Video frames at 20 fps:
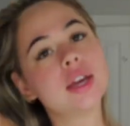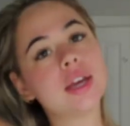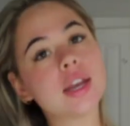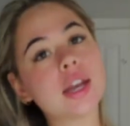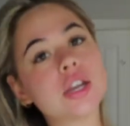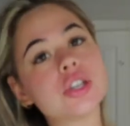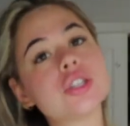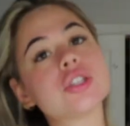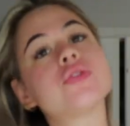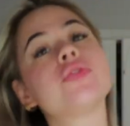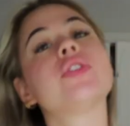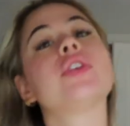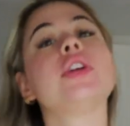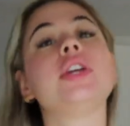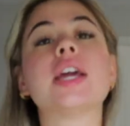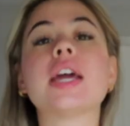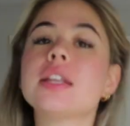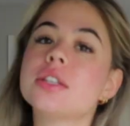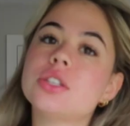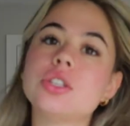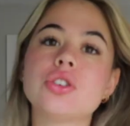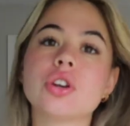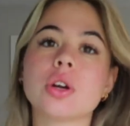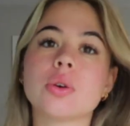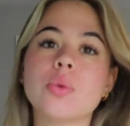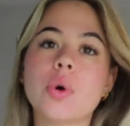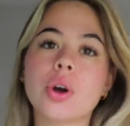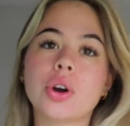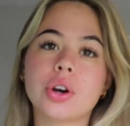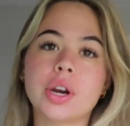and I just forget to
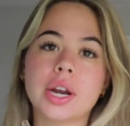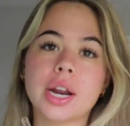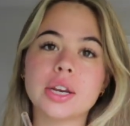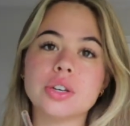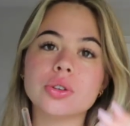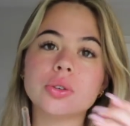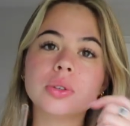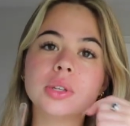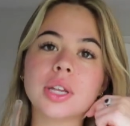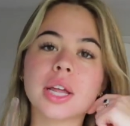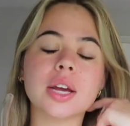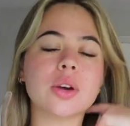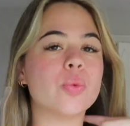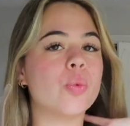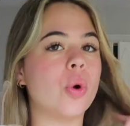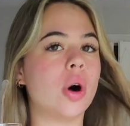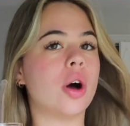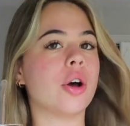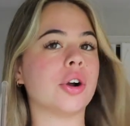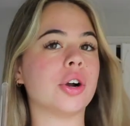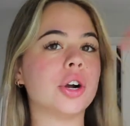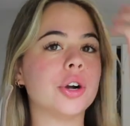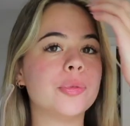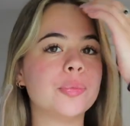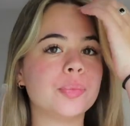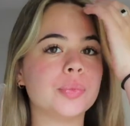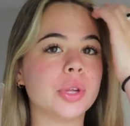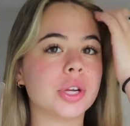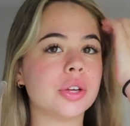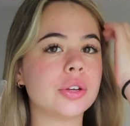drink water and I don't like
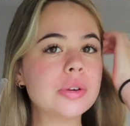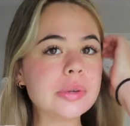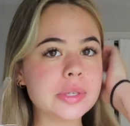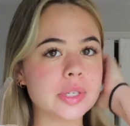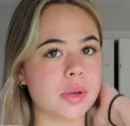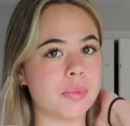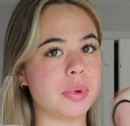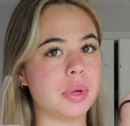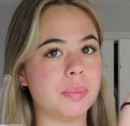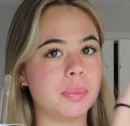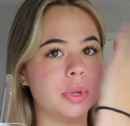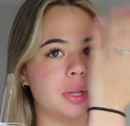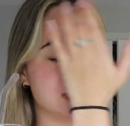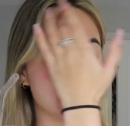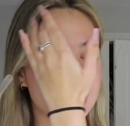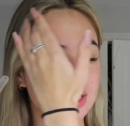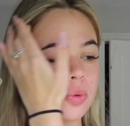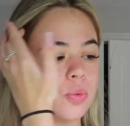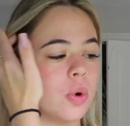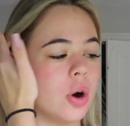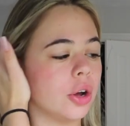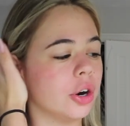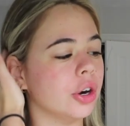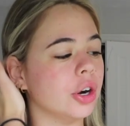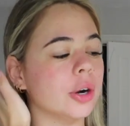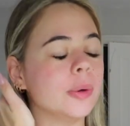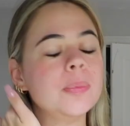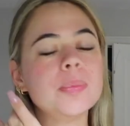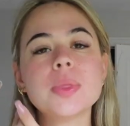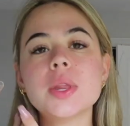water. Like, you know, some people like
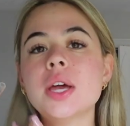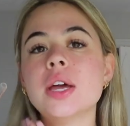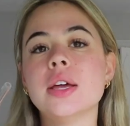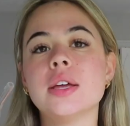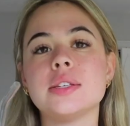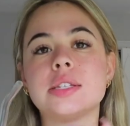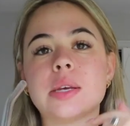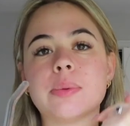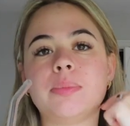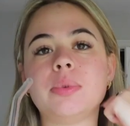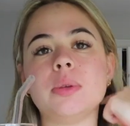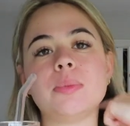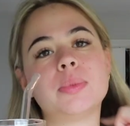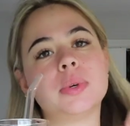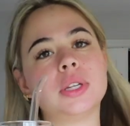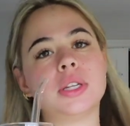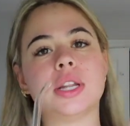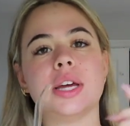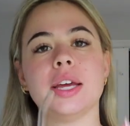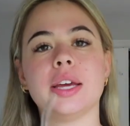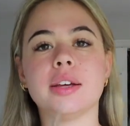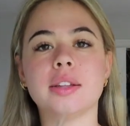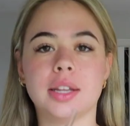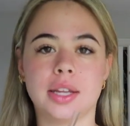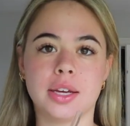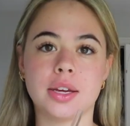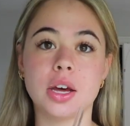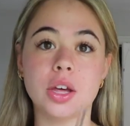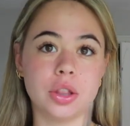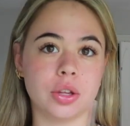water. Some people like
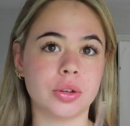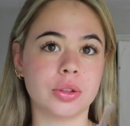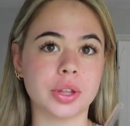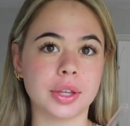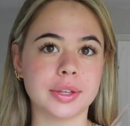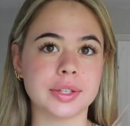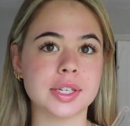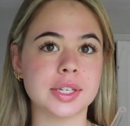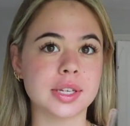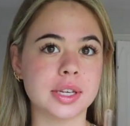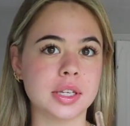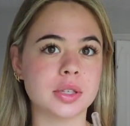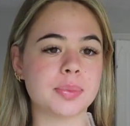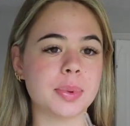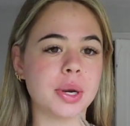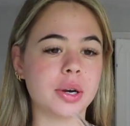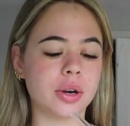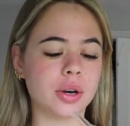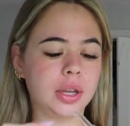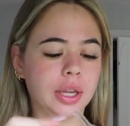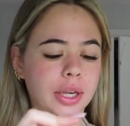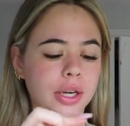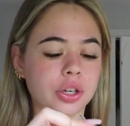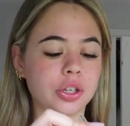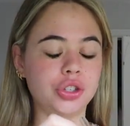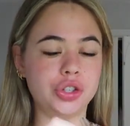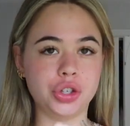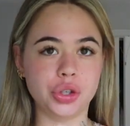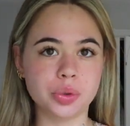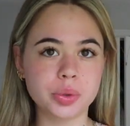other things that taste better,
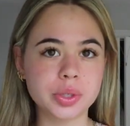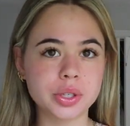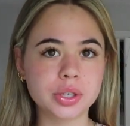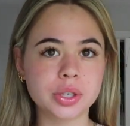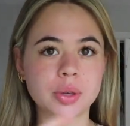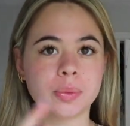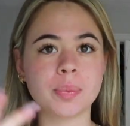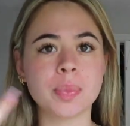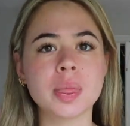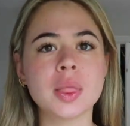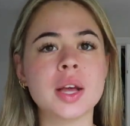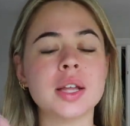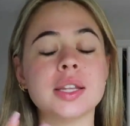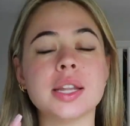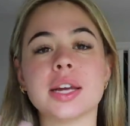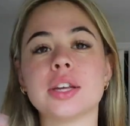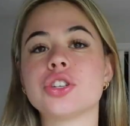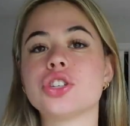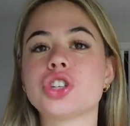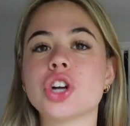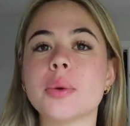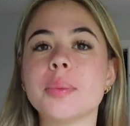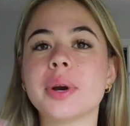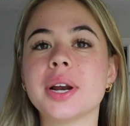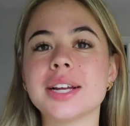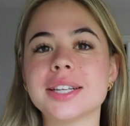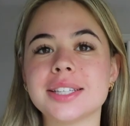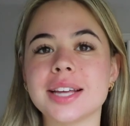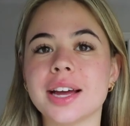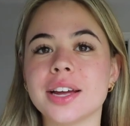like juice. Like a strawberry
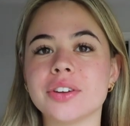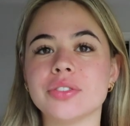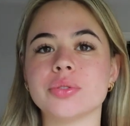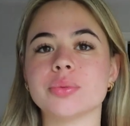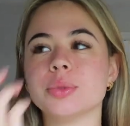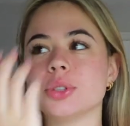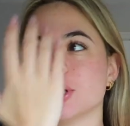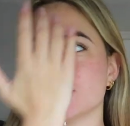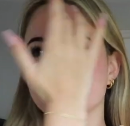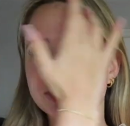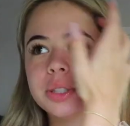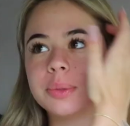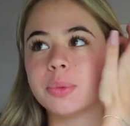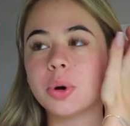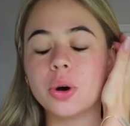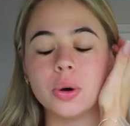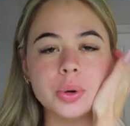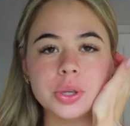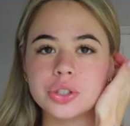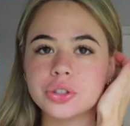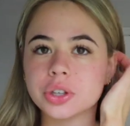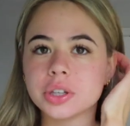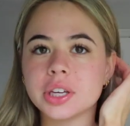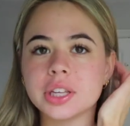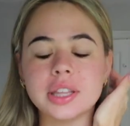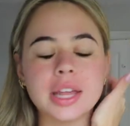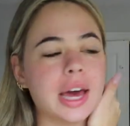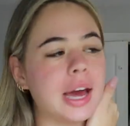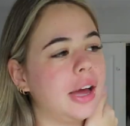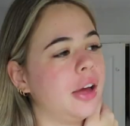acai from Starbucks, I'm always
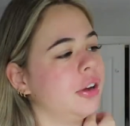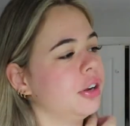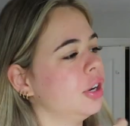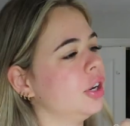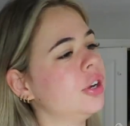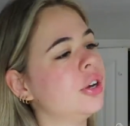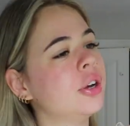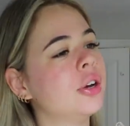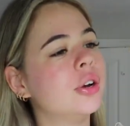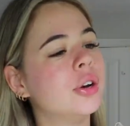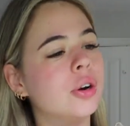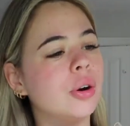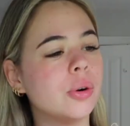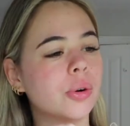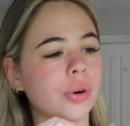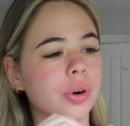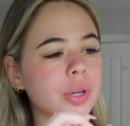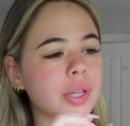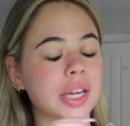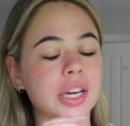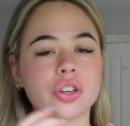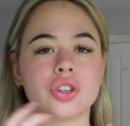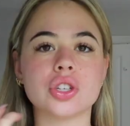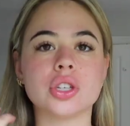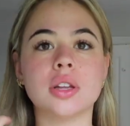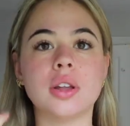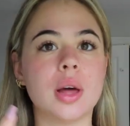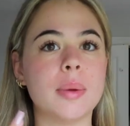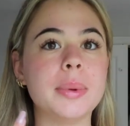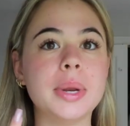drinking that. Or like
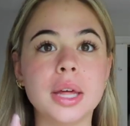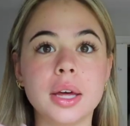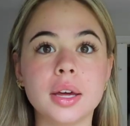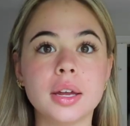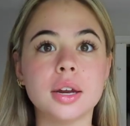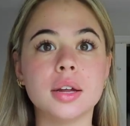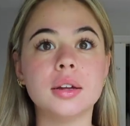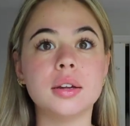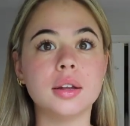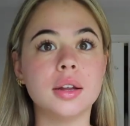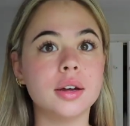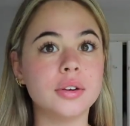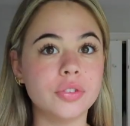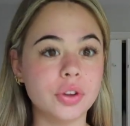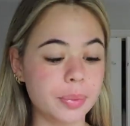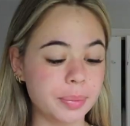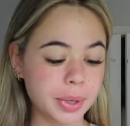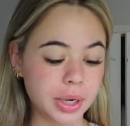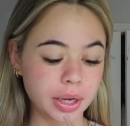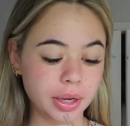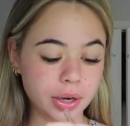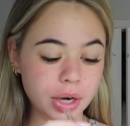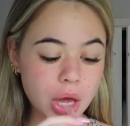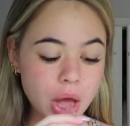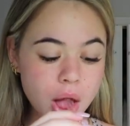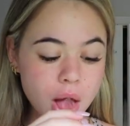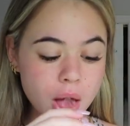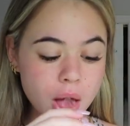just lemonade, I love lemonade.